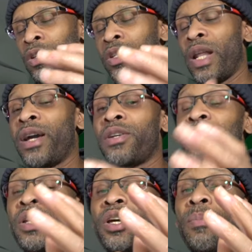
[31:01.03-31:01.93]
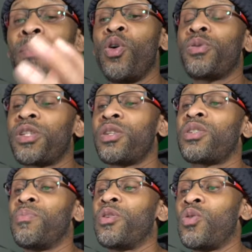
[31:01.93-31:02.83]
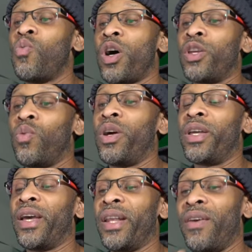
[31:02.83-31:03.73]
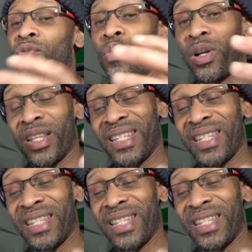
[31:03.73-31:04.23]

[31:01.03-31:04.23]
So like I said, the Abode system is the one you want to get if you want to